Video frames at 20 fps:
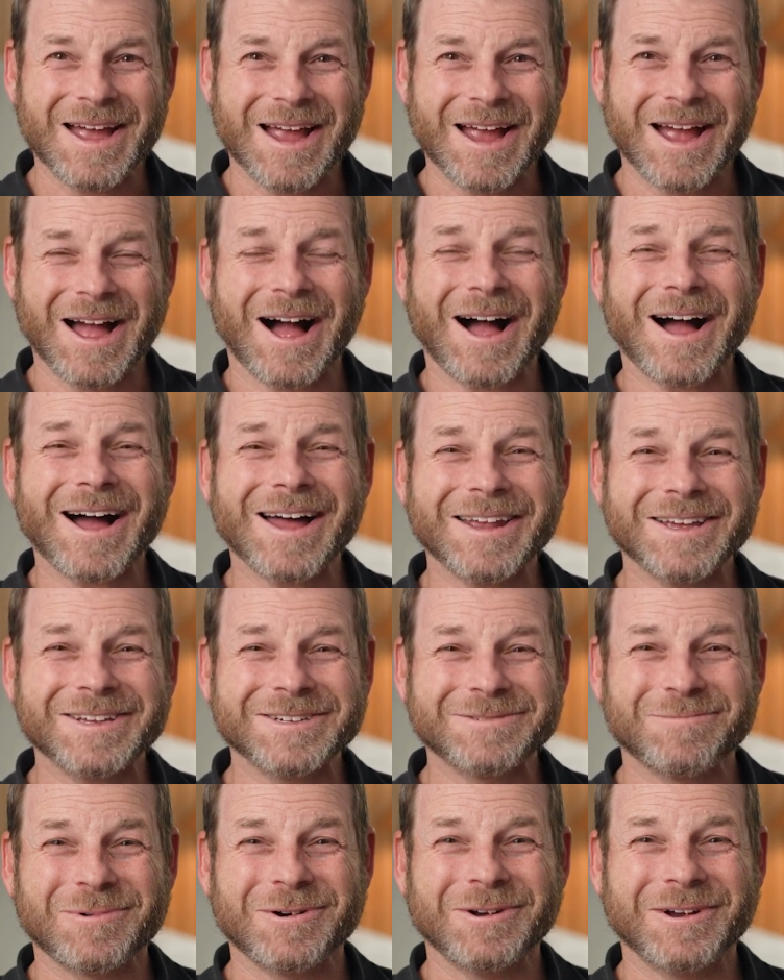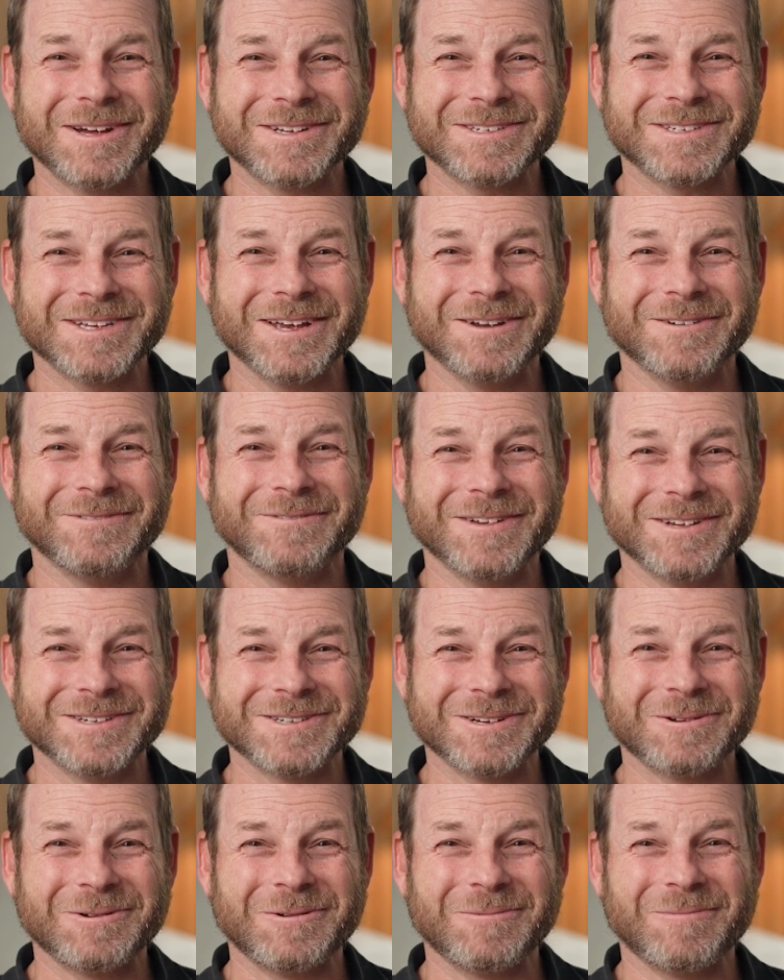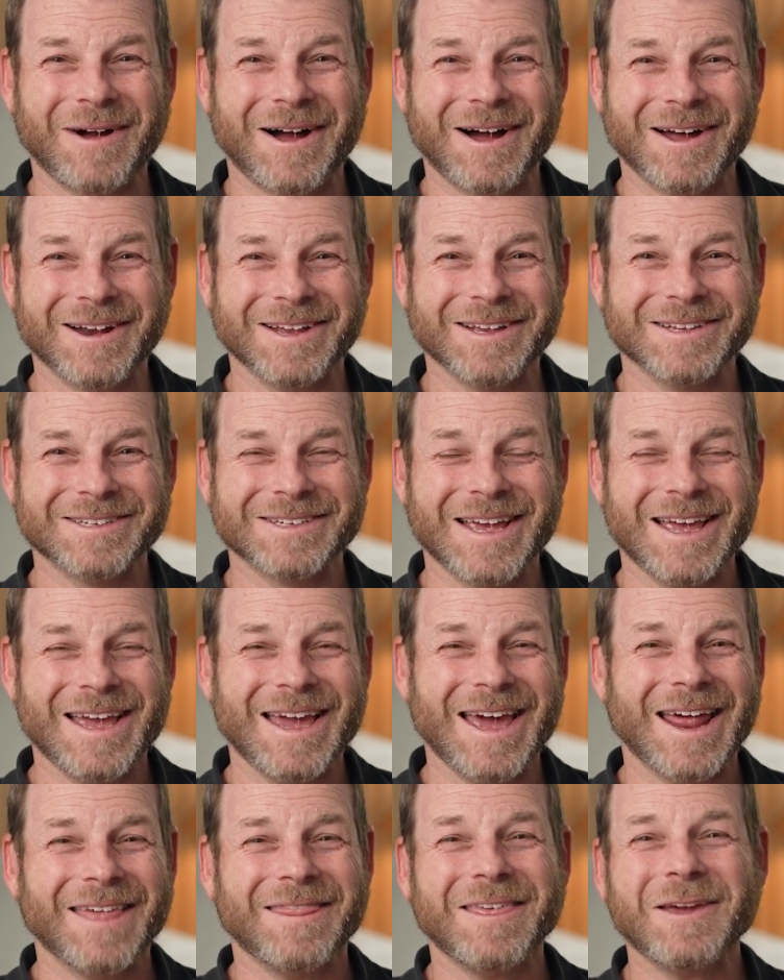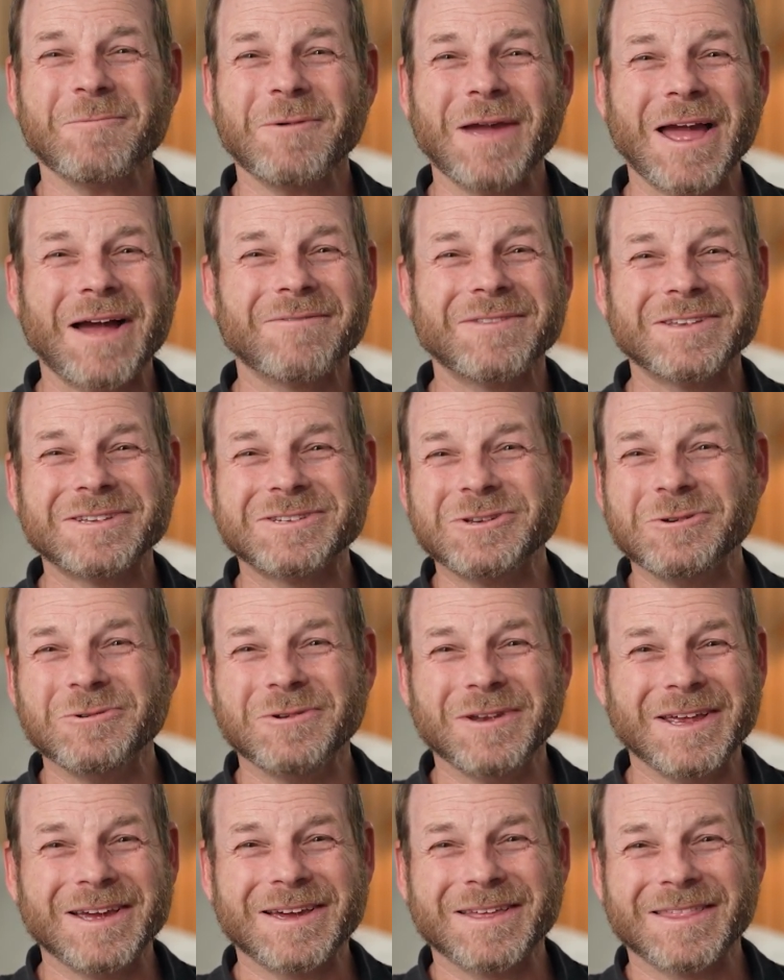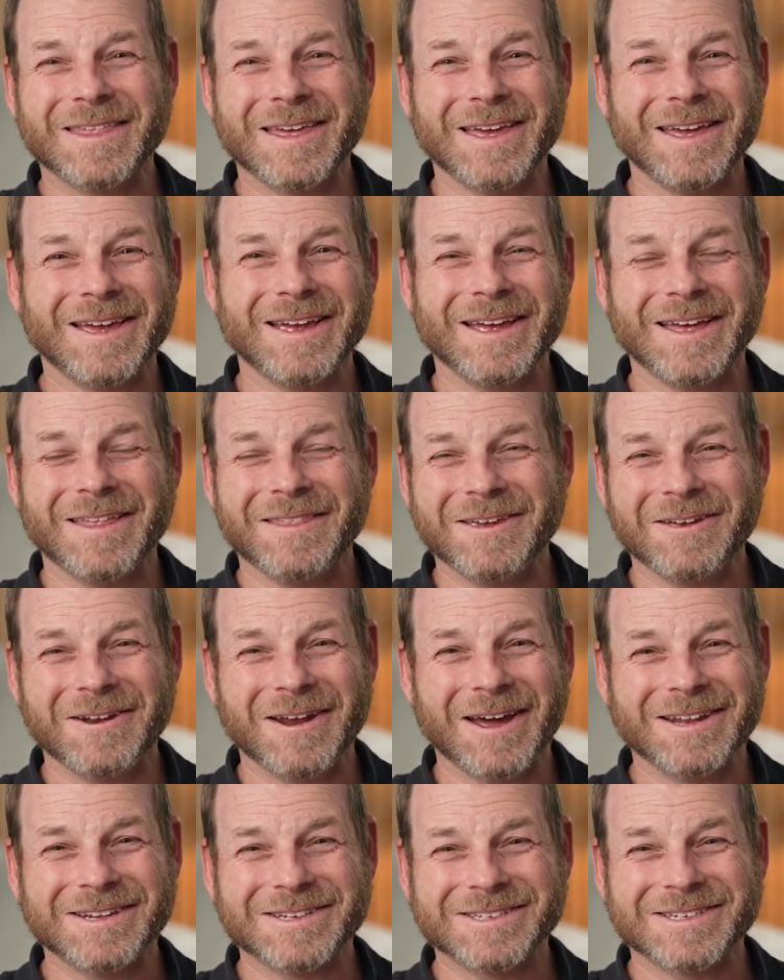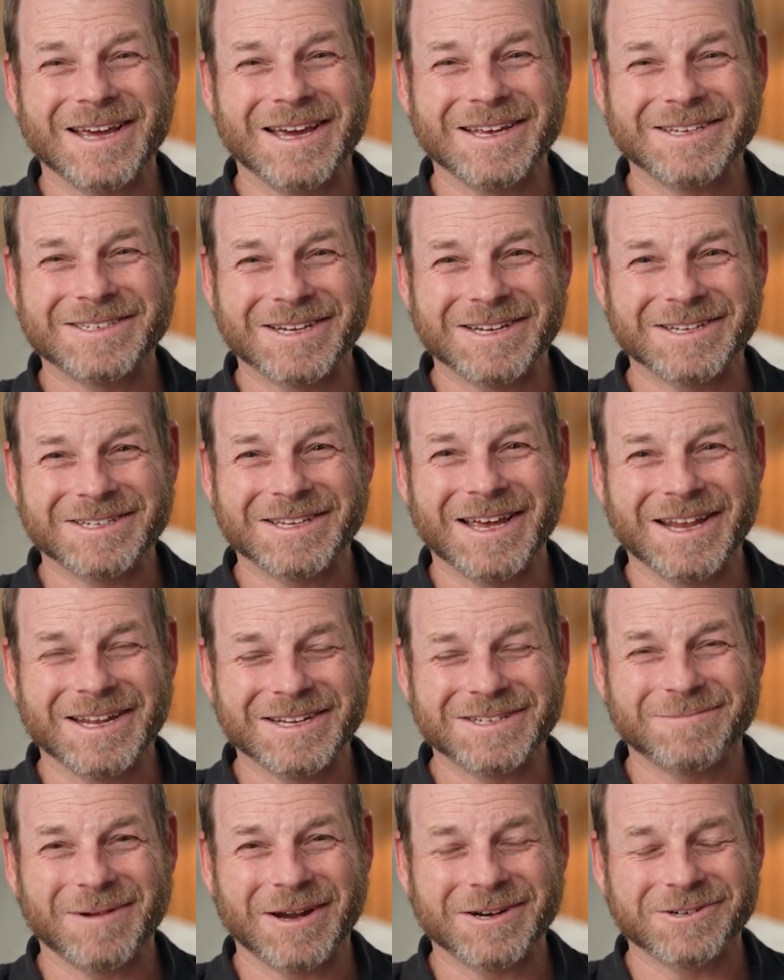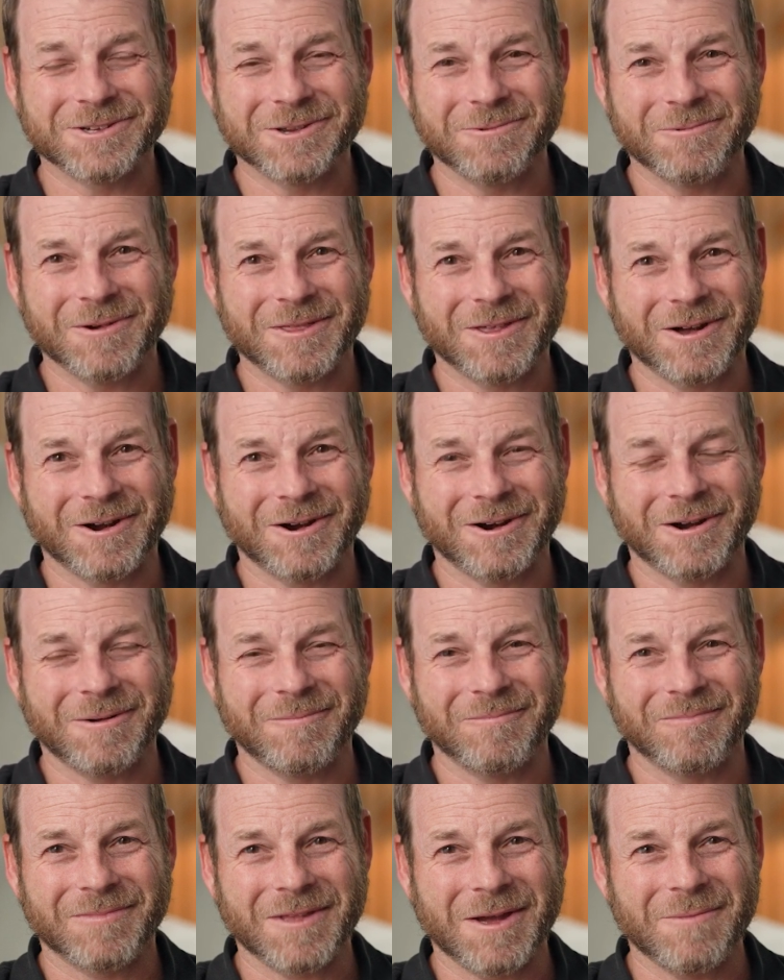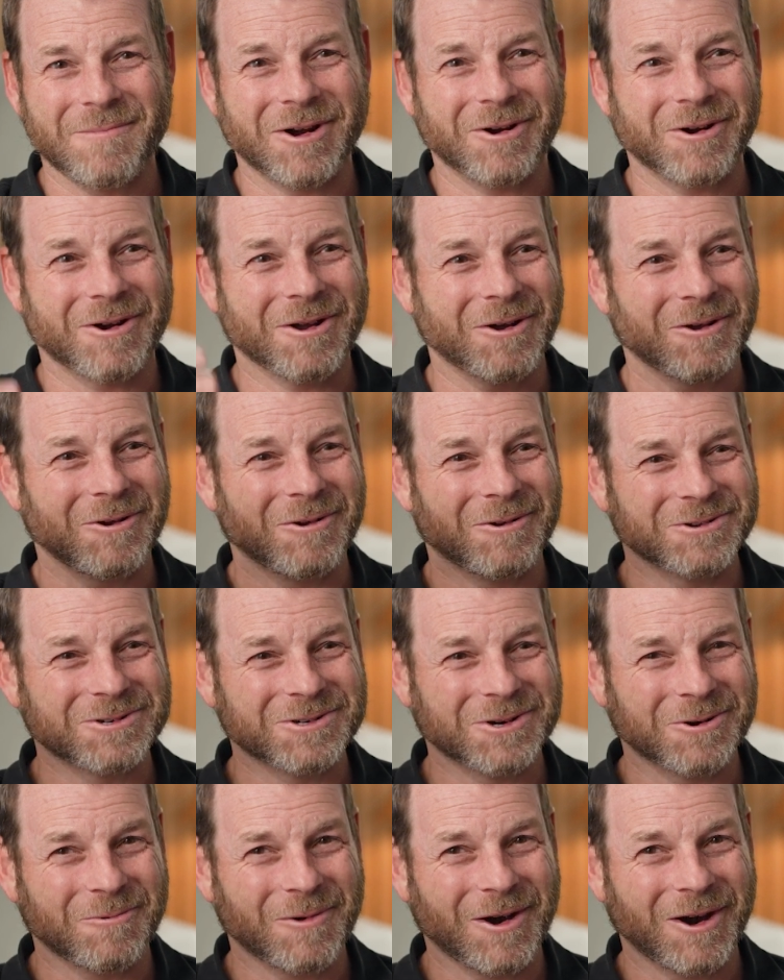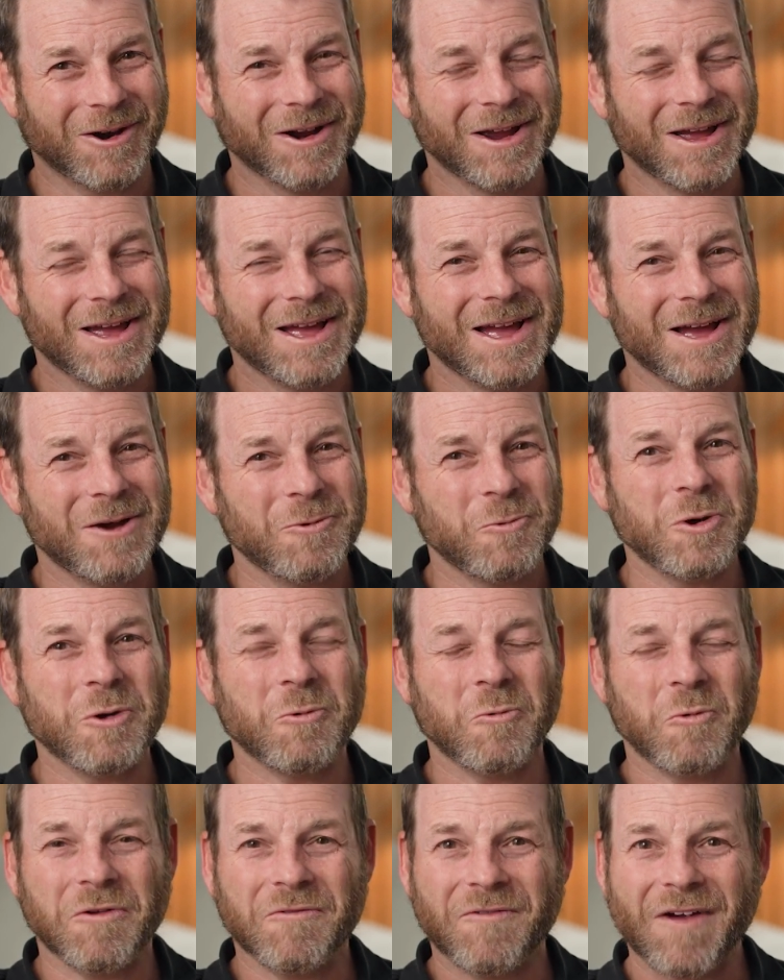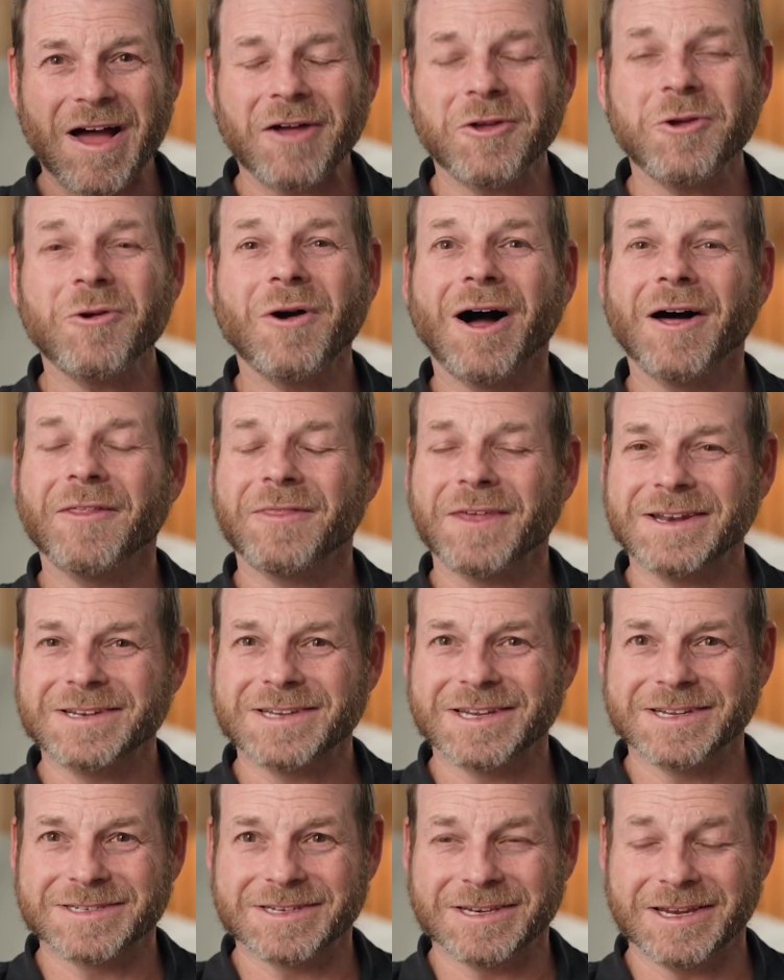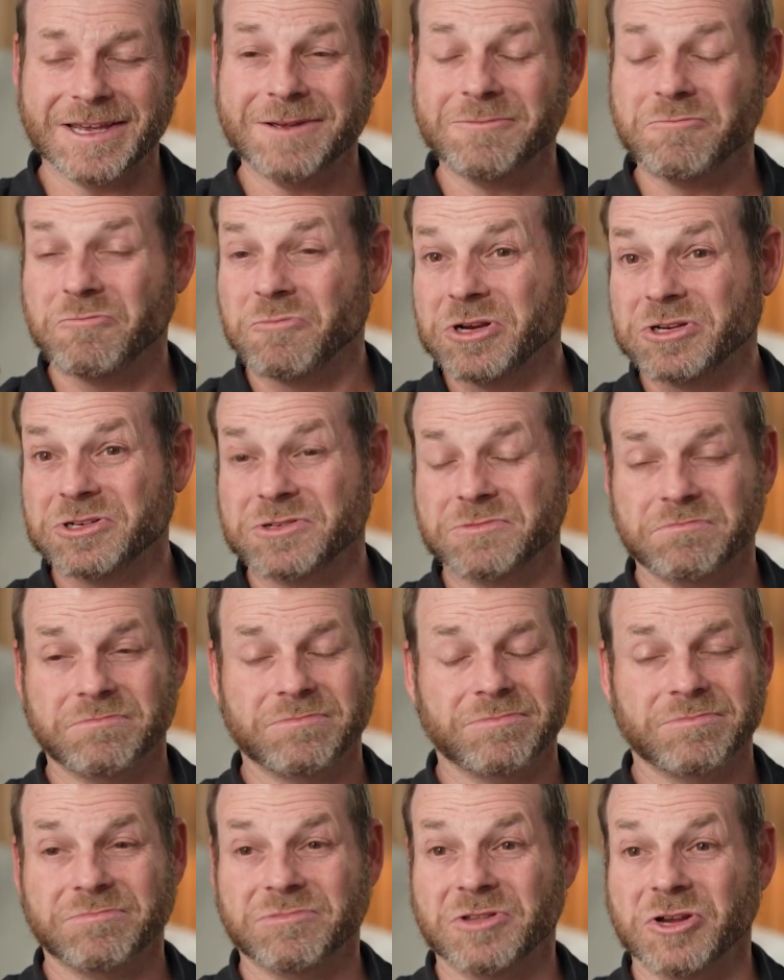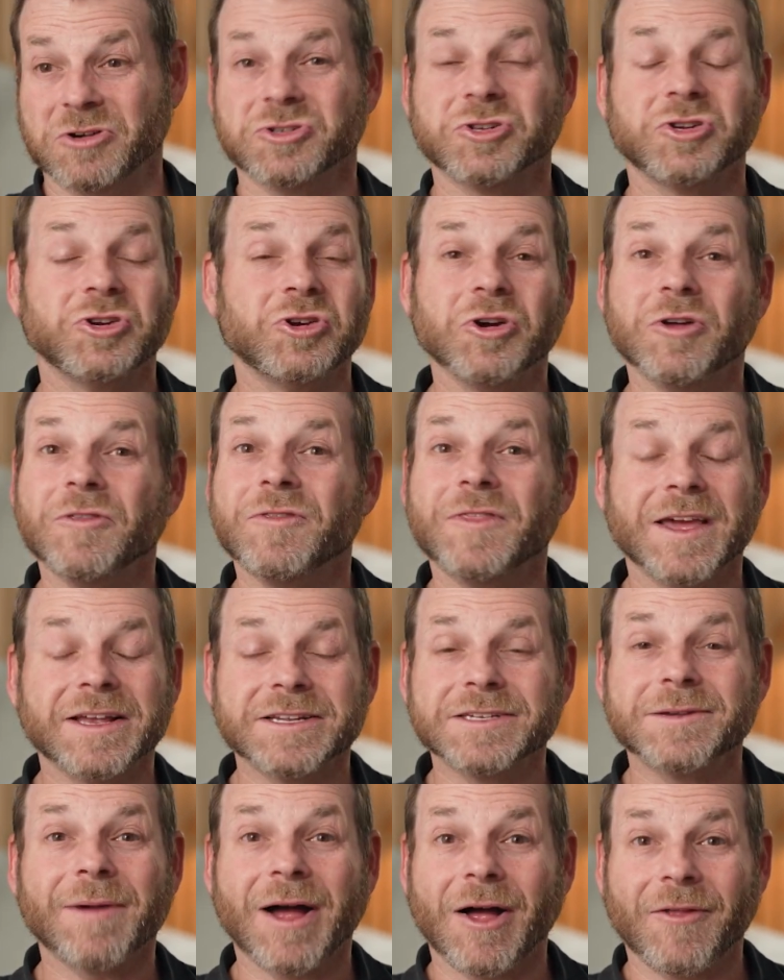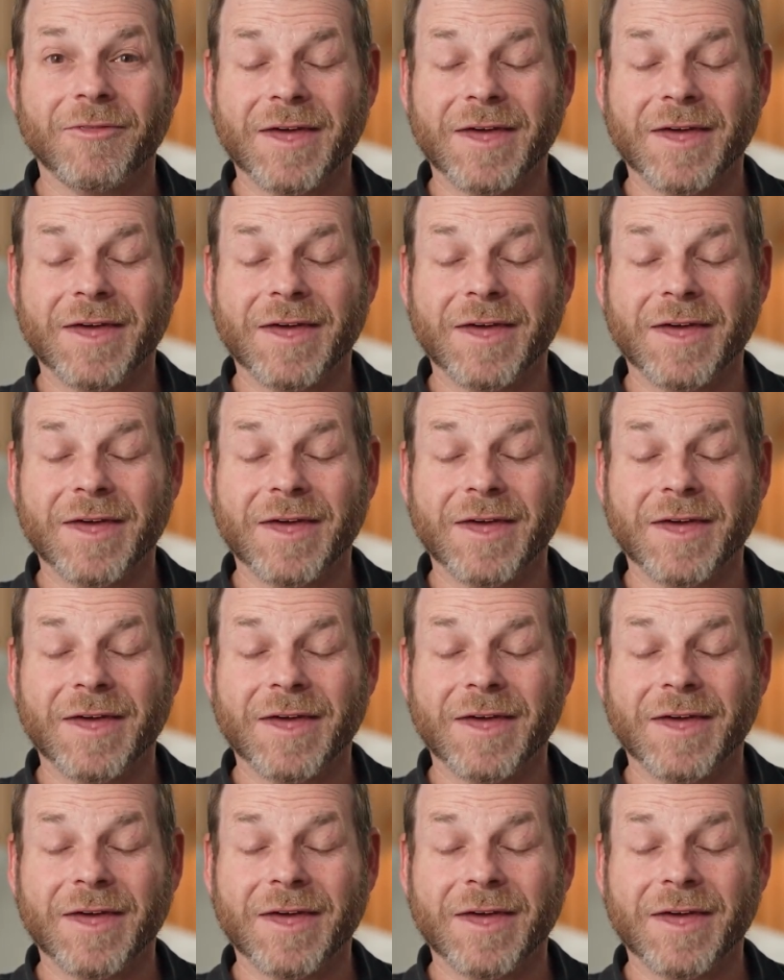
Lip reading: God has put us in physical bodies. And I think we have this unique thing in the United States and especially with our American culture where we value authenticity, which there's good things about